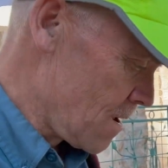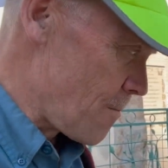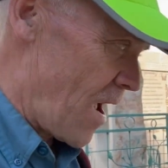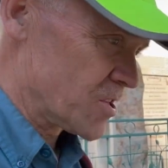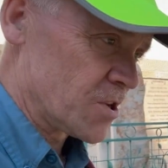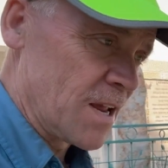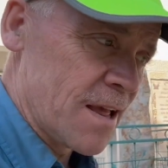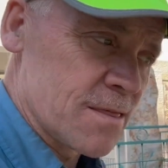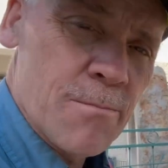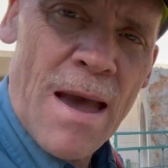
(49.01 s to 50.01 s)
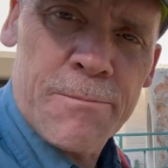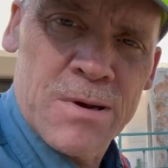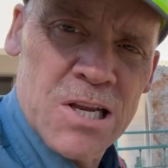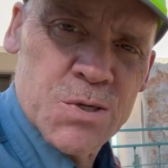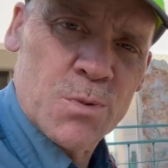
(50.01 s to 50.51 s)
I'm actually at the
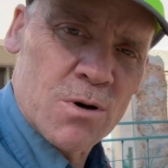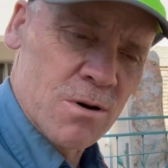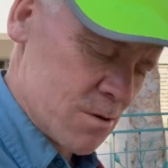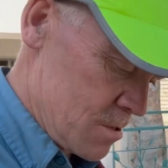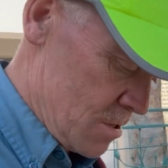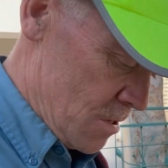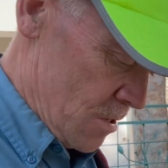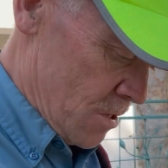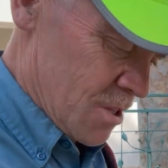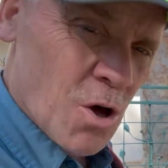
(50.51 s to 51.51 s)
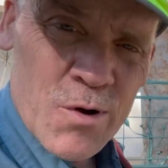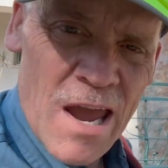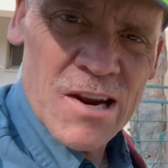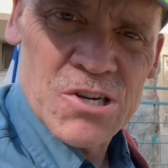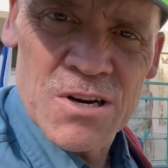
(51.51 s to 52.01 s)
baptismal
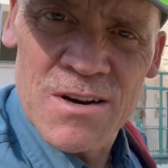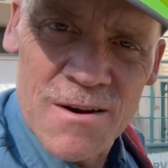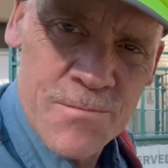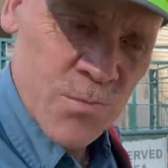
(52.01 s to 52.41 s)
location